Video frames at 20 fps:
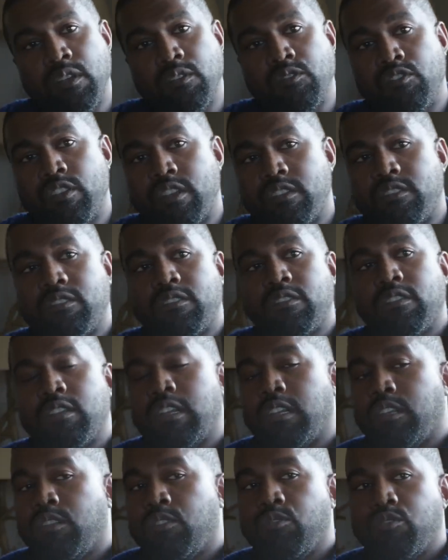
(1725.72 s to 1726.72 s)
just
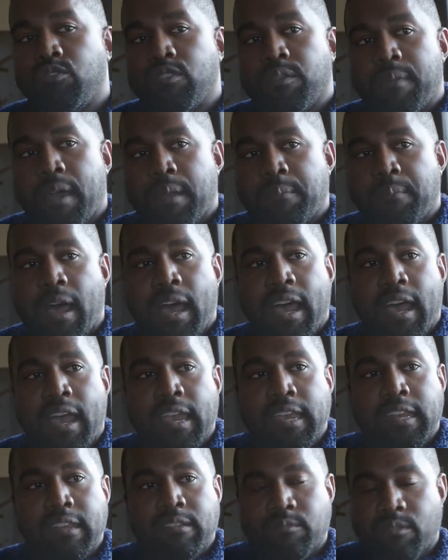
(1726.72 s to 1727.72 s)
using my
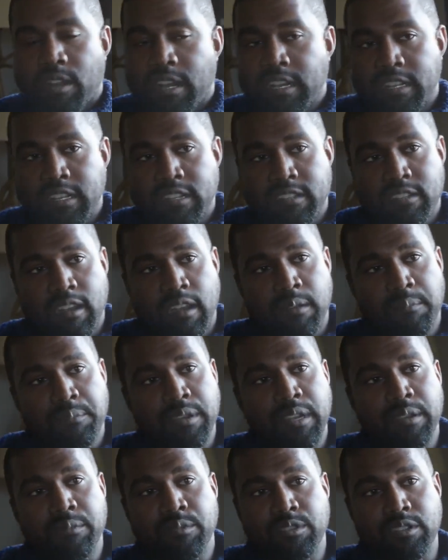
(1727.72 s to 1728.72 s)
mind and running this
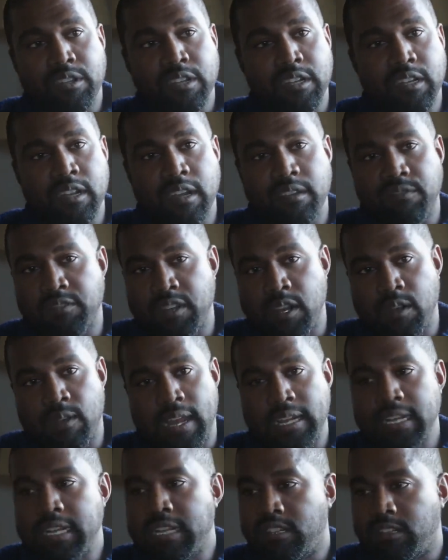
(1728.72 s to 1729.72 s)
company was good enough. No,
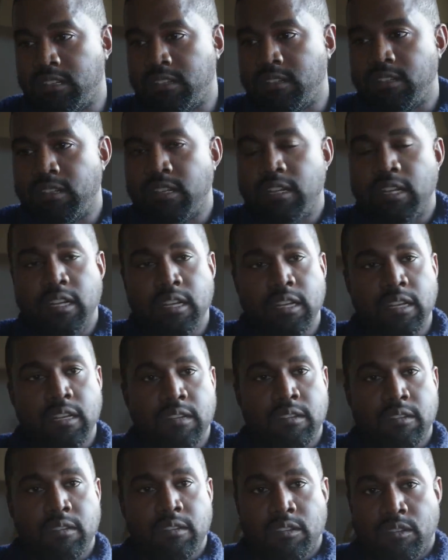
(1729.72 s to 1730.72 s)
I need to,
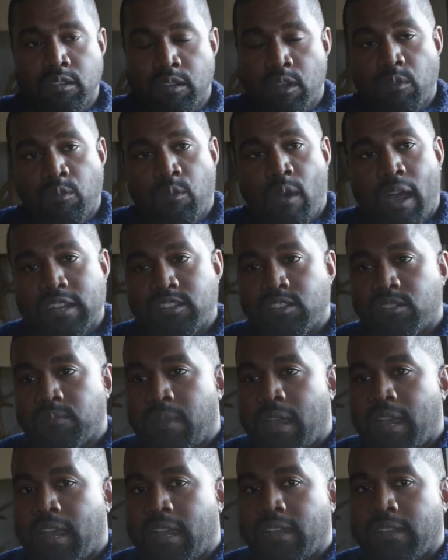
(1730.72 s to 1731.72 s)
watch
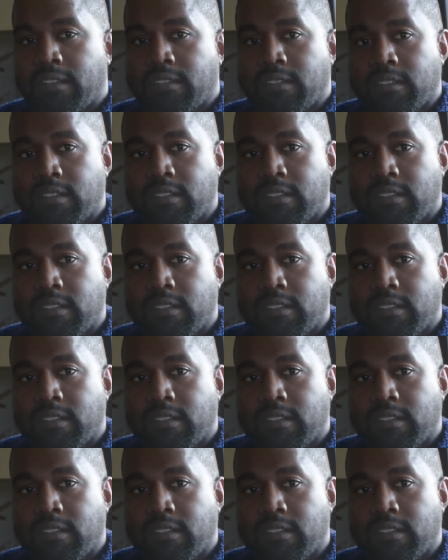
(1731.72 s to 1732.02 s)
my